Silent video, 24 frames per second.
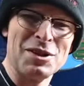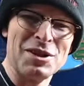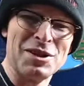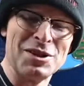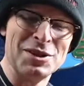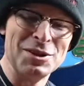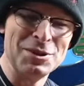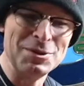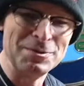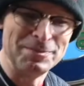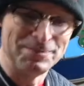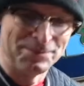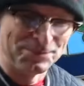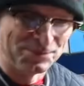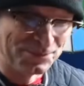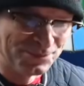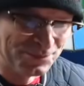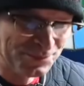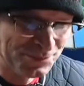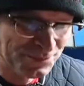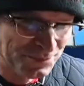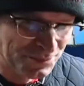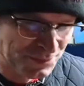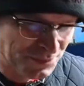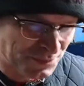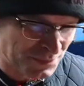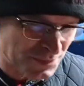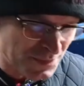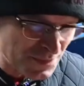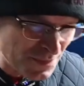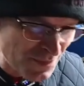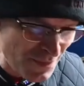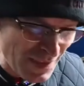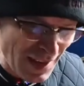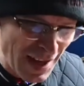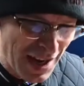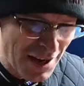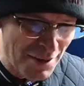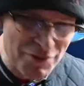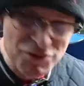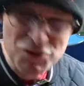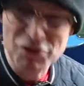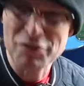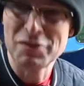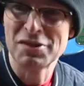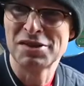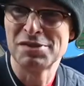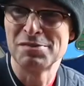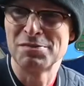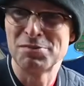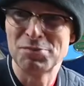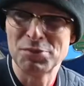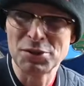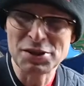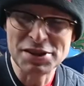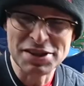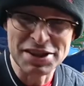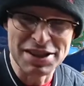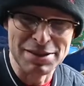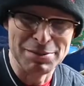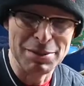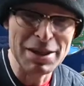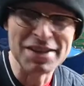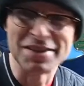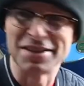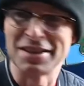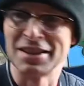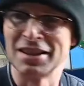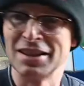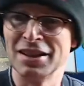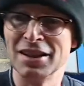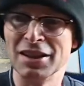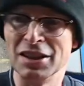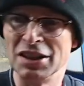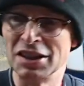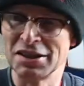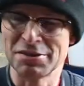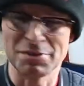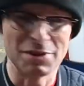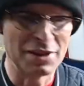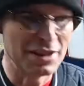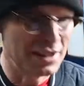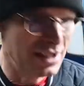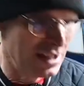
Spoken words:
cool. I've driven some pretty amazing cars. I mean,